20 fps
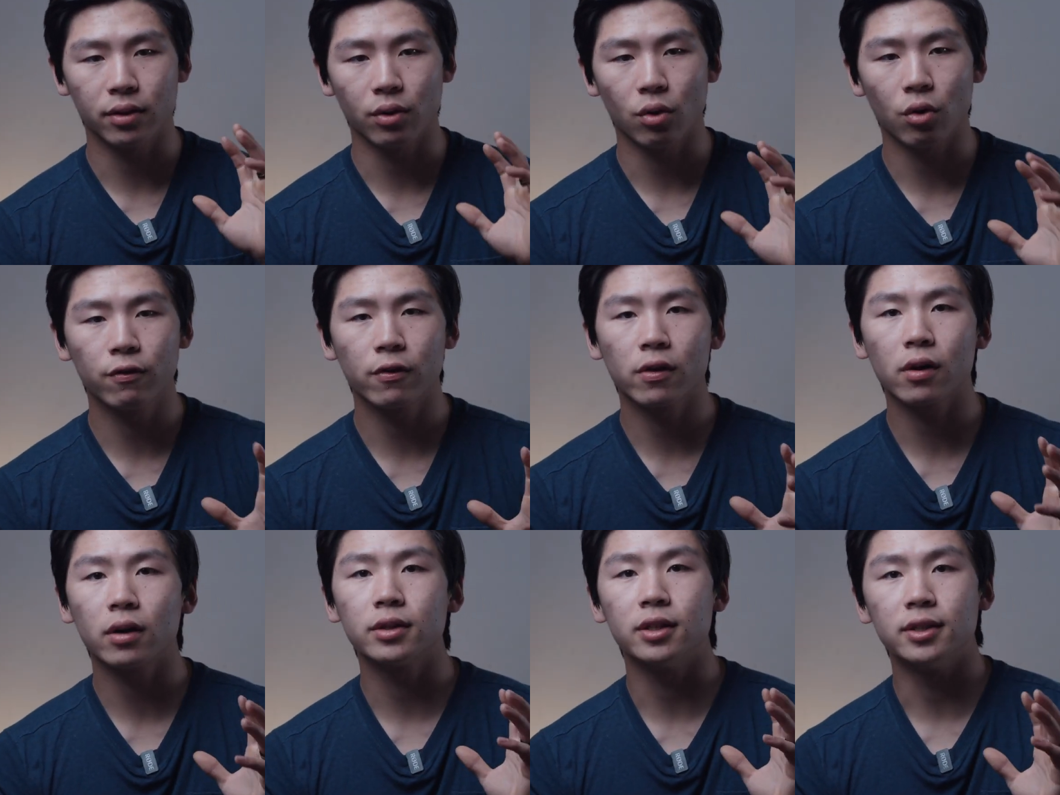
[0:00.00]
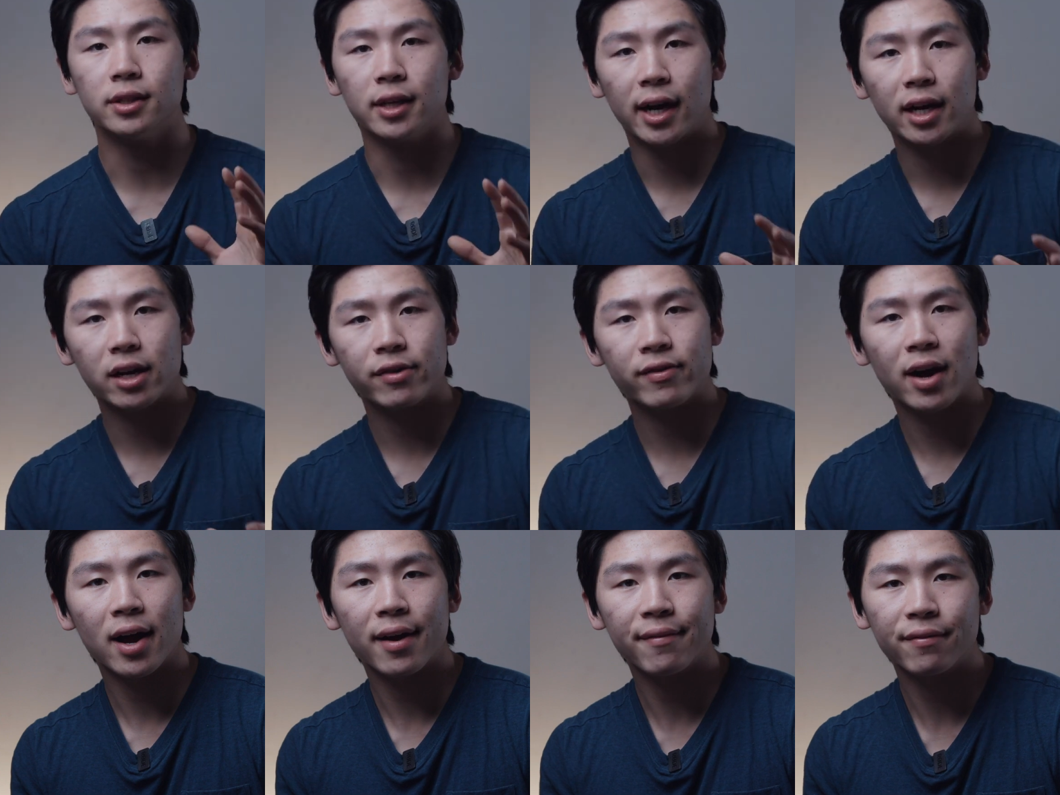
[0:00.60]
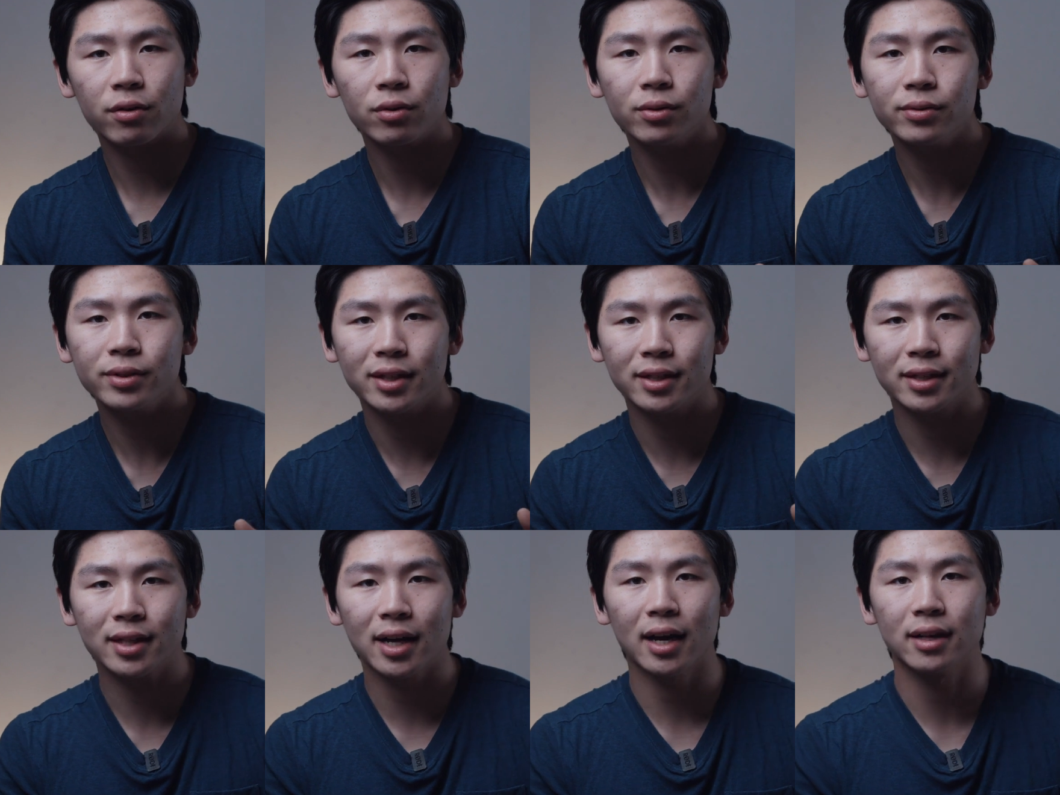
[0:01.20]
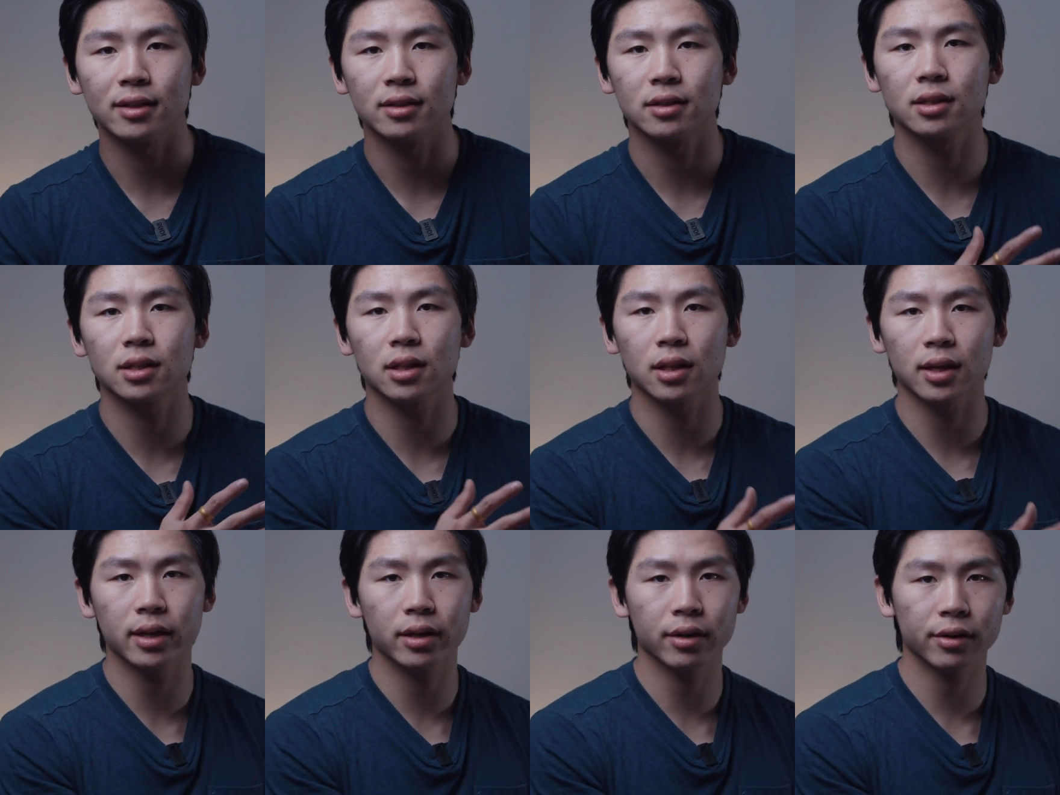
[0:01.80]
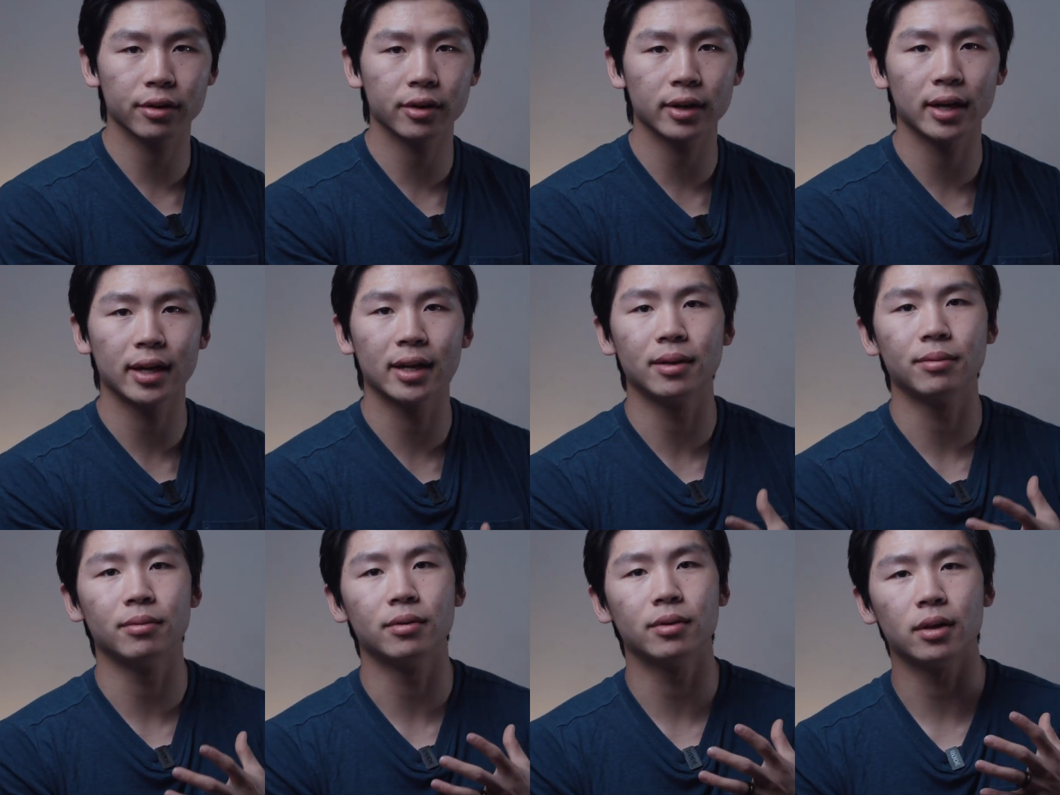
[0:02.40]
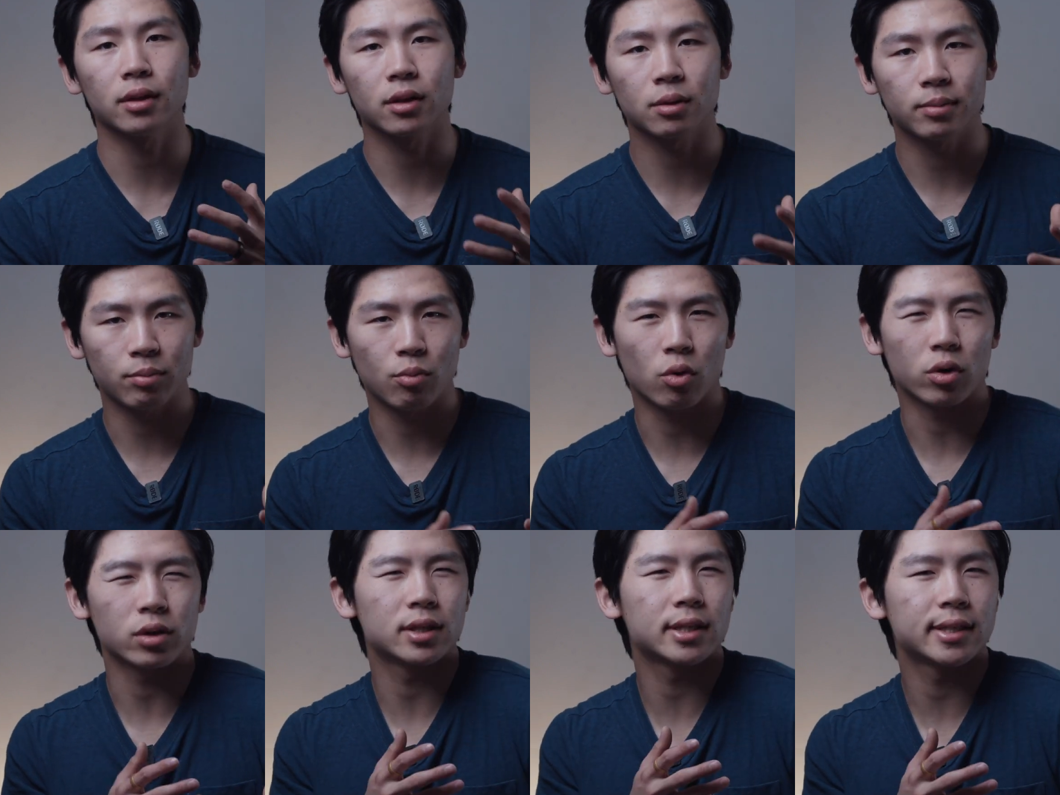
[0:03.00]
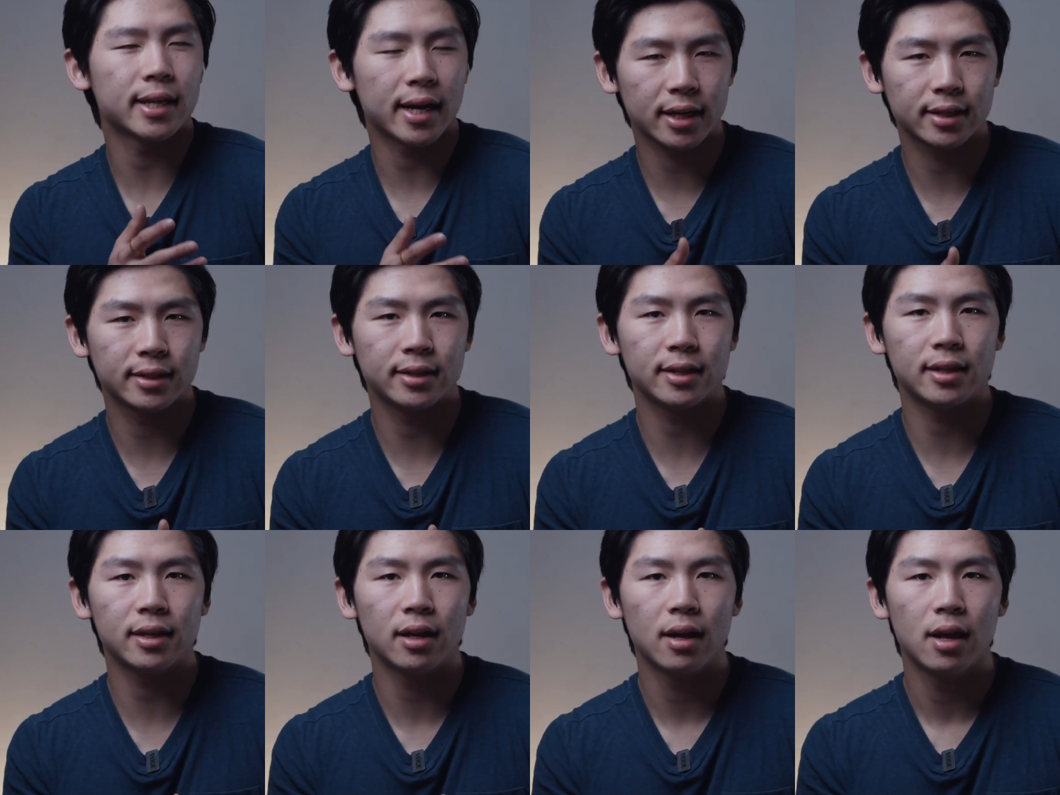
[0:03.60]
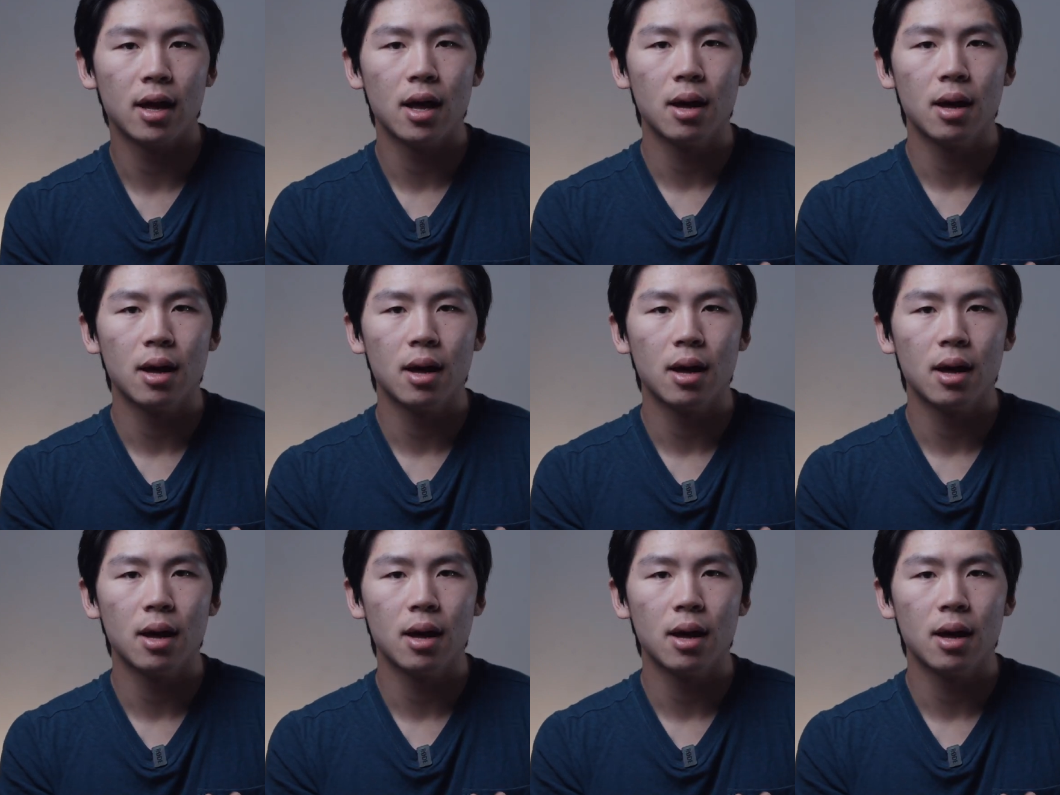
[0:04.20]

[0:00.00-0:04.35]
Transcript: the overall design of iPhones has gotten sleeker and a little bit more sexy,